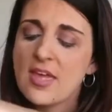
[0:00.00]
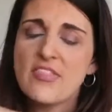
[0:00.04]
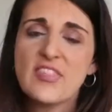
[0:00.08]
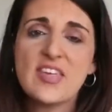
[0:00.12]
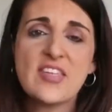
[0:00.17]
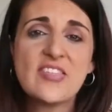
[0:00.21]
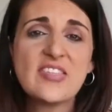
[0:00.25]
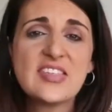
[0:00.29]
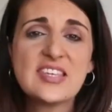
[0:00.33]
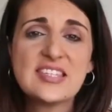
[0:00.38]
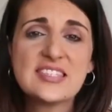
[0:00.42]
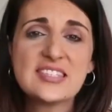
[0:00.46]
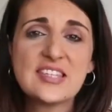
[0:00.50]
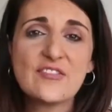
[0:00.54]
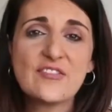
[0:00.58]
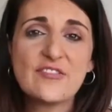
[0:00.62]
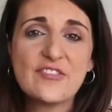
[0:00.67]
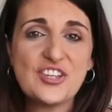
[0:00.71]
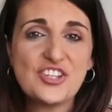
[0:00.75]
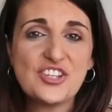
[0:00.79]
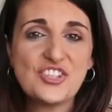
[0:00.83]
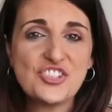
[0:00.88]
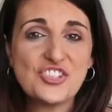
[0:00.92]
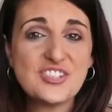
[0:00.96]
then this
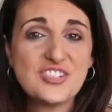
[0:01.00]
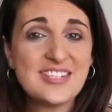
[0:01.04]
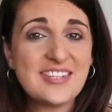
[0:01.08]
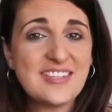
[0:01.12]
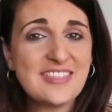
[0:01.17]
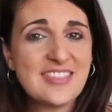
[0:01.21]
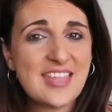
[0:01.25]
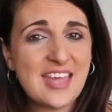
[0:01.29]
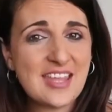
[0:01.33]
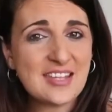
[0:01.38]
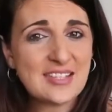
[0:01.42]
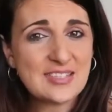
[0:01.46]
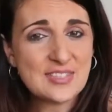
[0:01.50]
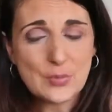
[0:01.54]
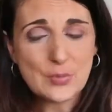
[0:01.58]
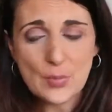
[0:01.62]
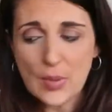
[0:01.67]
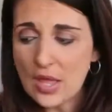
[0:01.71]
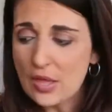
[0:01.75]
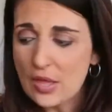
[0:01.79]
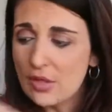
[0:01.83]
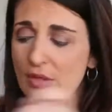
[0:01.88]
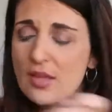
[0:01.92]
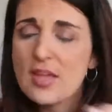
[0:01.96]
featured in that as
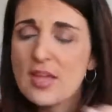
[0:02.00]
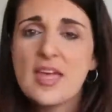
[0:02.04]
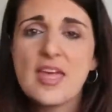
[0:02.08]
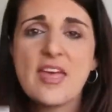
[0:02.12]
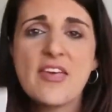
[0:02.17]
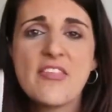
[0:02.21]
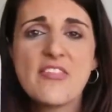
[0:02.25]
well.